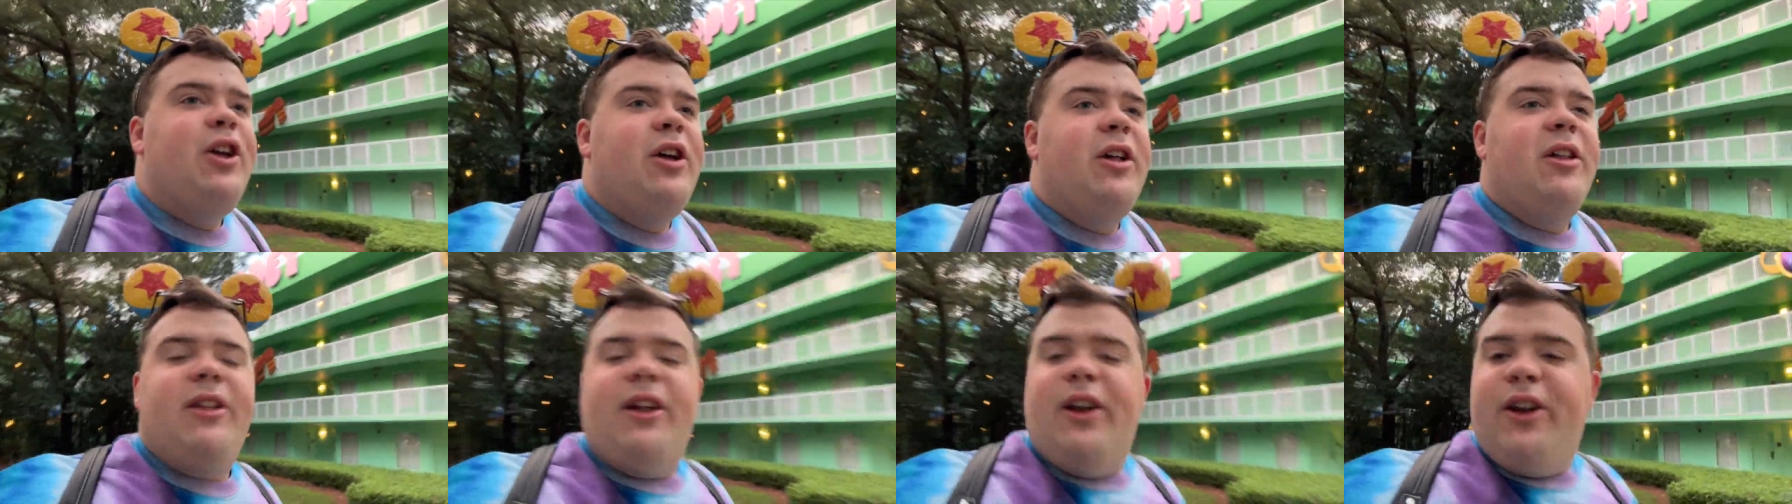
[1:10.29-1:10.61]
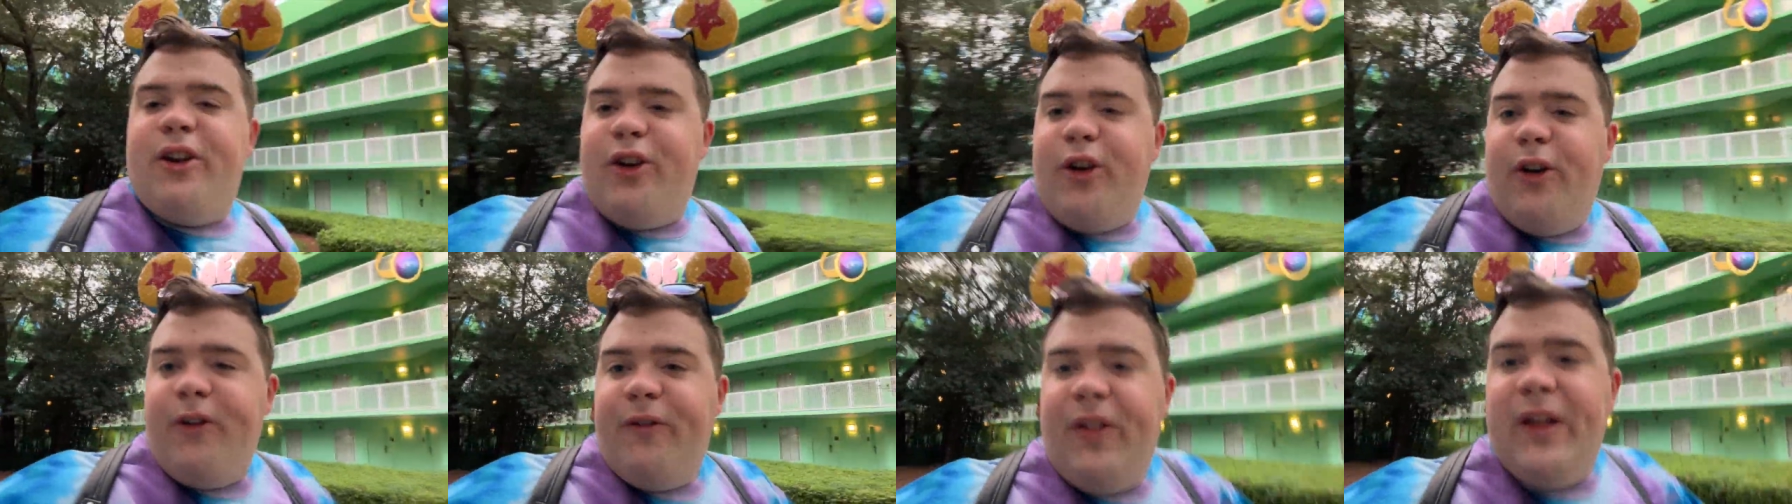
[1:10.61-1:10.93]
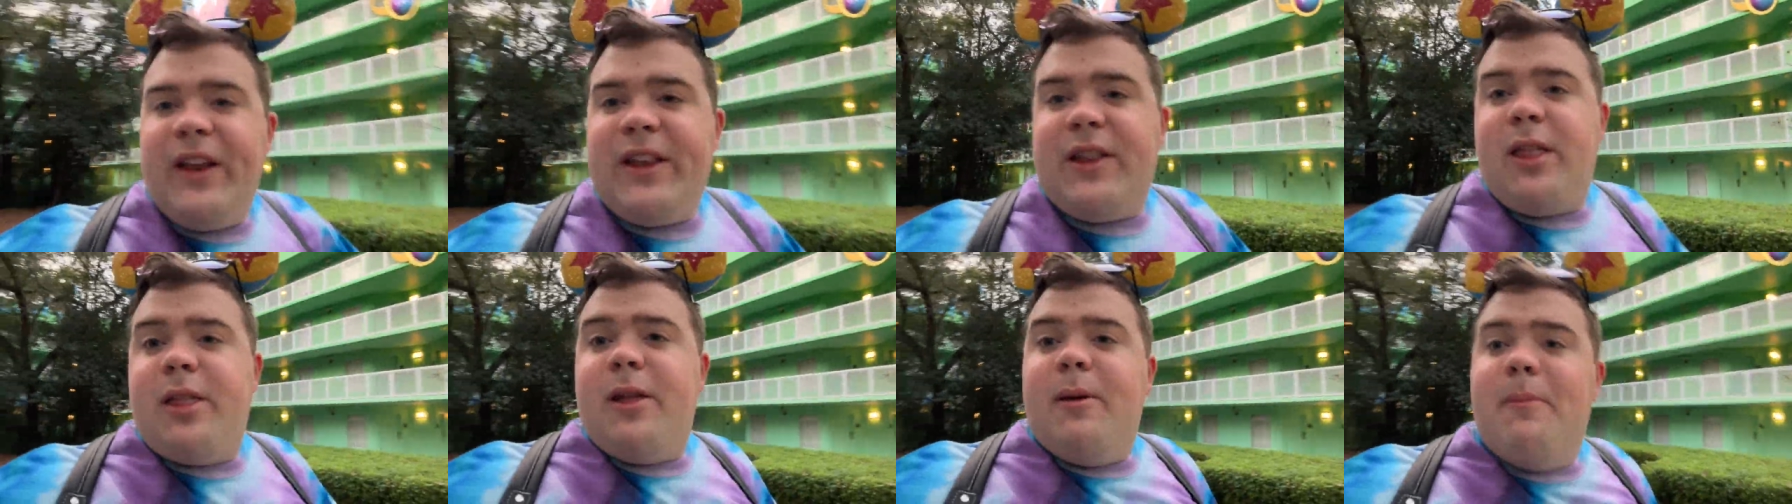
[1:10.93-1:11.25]
So I don't know if
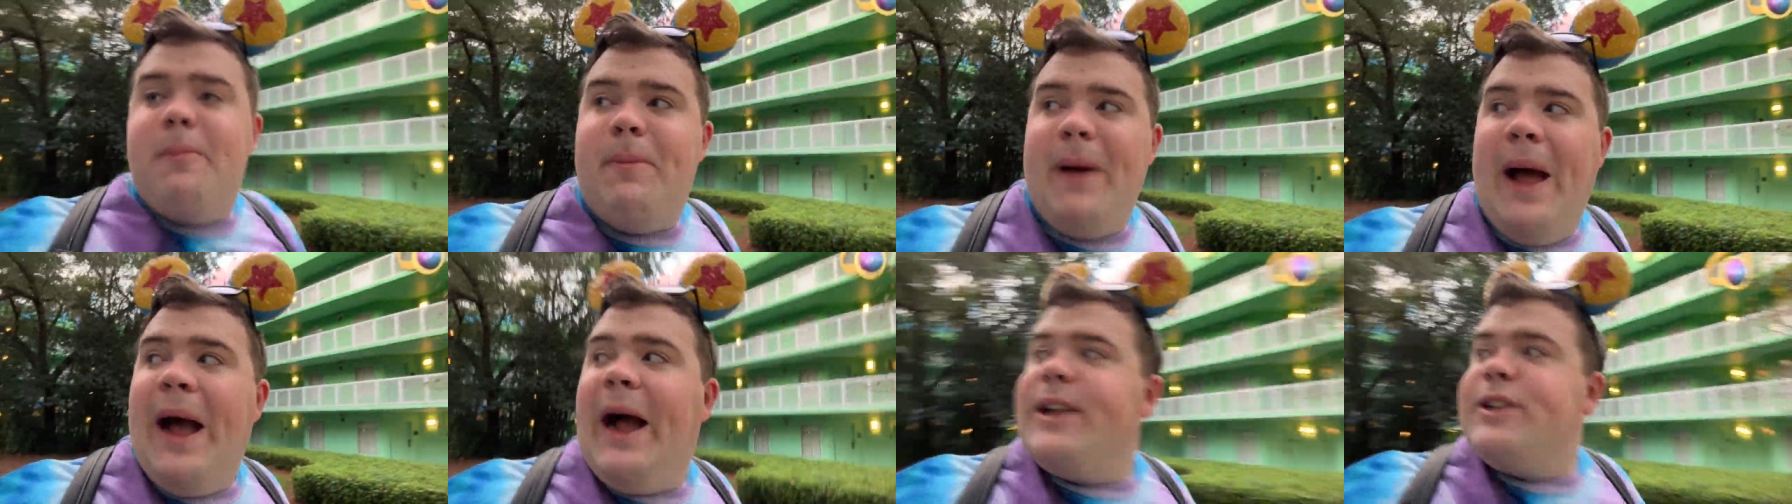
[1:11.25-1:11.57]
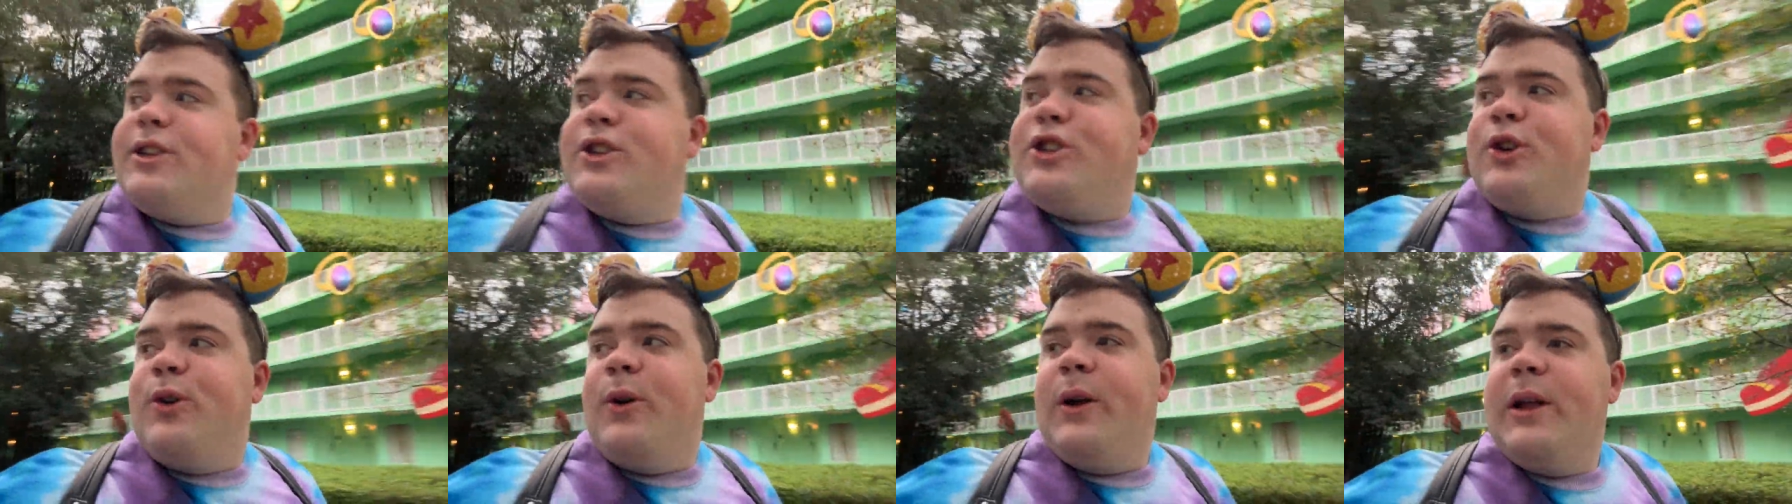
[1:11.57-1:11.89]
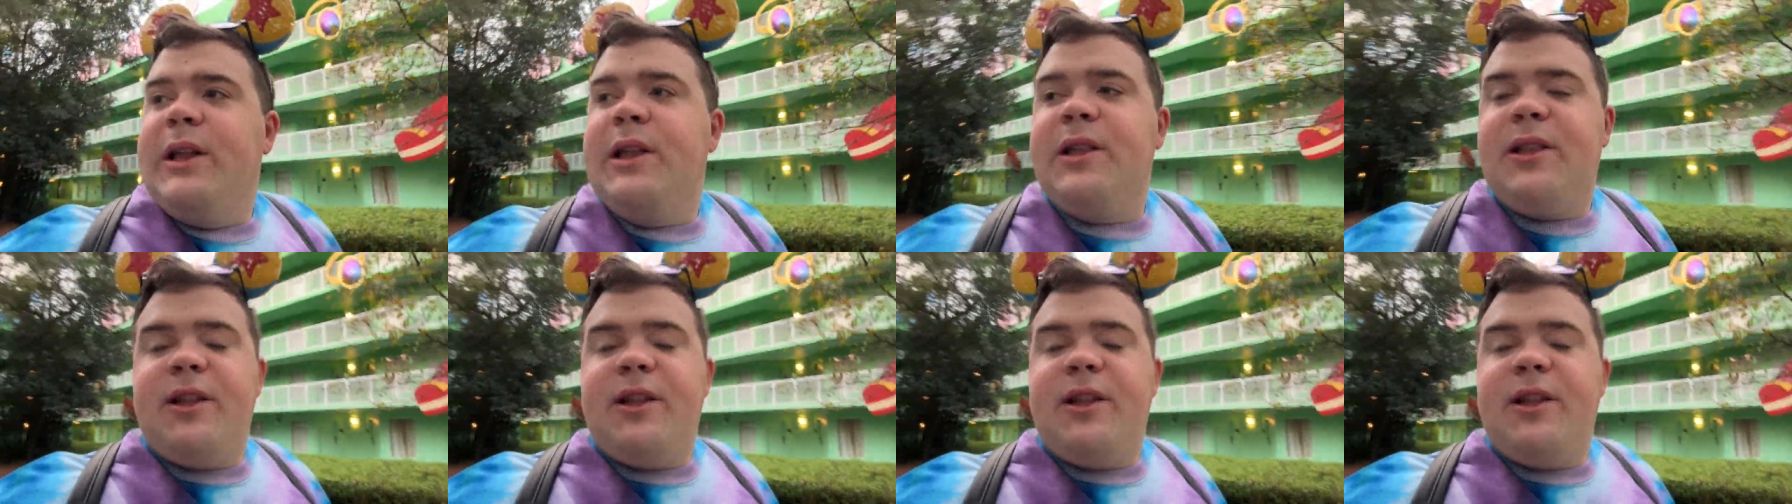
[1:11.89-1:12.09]
that's the bad choice